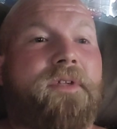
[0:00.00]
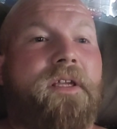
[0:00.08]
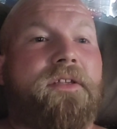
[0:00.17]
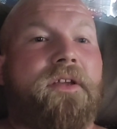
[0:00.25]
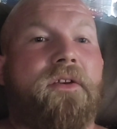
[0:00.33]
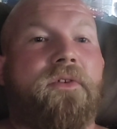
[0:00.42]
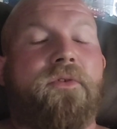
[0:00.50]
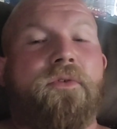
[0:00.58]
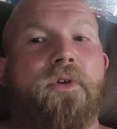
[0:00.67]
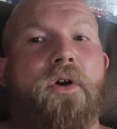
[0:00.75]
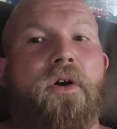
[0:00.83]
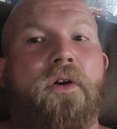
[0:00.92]
Hey, you got a
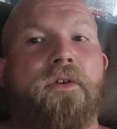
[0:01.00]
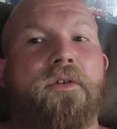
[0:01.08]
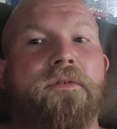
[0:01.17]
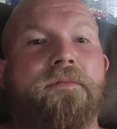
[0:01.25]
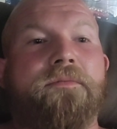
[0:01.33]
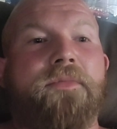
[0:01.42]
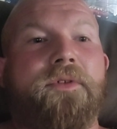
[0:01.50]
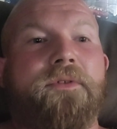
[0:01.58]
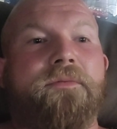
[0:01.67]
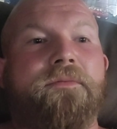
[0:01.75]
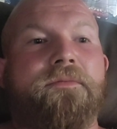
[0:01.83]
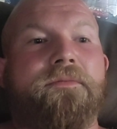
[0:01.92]
cool car, but
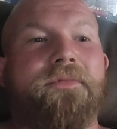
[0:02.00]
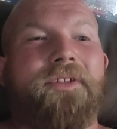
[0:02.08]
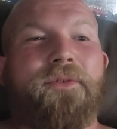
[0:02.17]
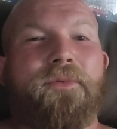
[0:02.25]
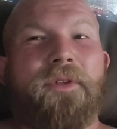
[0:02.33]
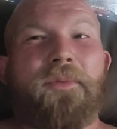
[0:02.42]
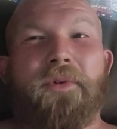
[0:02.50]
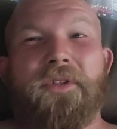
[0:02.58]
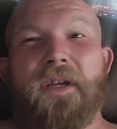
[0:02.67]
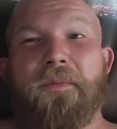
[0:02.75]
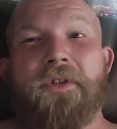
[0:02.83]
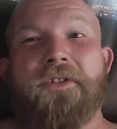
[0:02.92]
you didn't really put
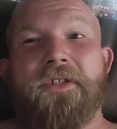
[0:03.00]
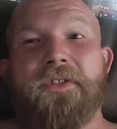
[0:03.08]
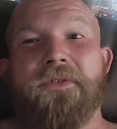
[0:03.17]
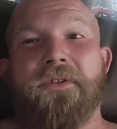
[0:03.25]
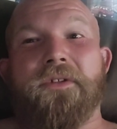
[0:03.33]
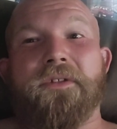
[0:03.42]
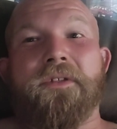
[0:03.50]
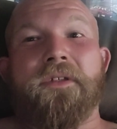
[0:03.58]
that much into it.